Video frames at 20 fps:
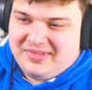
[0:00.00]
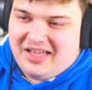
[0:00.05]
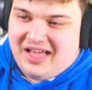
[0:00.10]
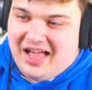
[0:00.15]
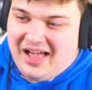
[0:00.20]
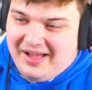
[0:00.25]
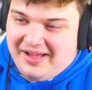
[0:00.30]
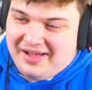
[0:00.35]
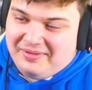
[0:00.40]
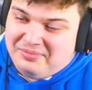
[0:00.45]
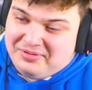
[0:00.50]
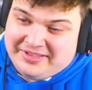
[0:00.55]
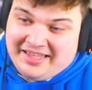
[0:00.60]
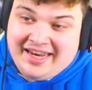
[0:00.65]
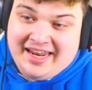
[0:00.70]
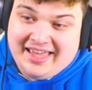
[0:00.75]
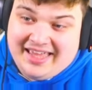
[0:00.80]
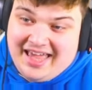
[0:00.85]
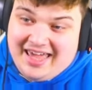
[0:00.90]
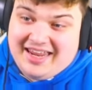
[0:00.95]
but then
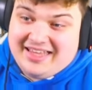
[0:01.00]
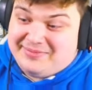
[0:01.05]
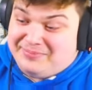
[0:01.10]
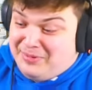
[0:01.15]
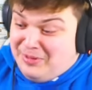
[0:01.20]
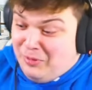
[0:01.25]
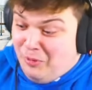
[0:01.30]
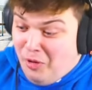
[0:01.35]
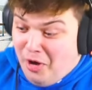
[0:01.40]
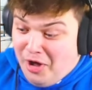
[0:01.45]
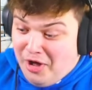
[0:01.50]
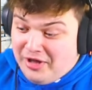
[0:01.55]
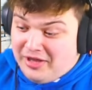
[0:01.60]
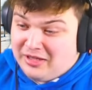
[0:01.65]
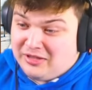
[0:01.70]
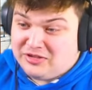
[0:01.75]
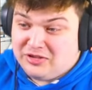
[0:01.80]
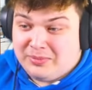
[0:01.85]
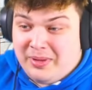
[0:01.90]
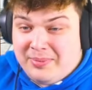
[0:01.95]
again, it's been working,
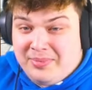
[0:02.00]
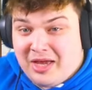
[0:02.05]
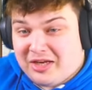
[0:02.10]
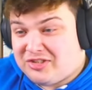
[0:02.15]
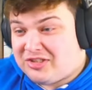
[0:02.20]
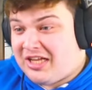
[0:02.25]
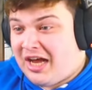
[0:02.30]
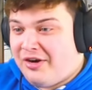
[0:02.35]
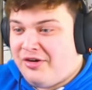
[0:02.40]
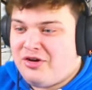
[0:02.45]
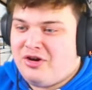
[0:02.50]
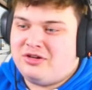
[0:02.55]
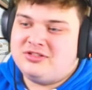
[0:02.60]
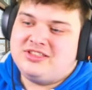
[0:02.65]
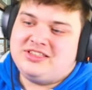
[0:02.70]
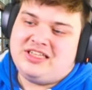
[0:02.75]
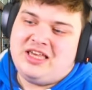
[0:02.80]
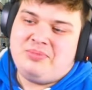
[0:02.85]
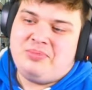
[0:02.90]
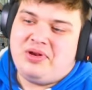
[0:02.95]
so maybe I should carry on
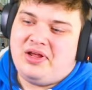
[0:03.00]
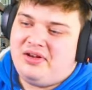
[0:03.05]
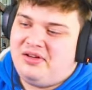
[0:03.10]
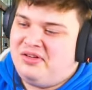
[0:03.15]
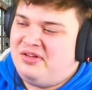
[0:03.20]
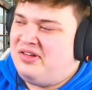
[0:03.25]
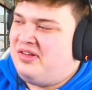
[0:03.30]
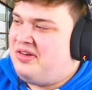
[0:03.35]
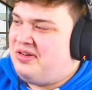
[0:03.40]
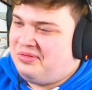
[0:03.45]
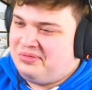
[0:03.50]
skipping, I don't know.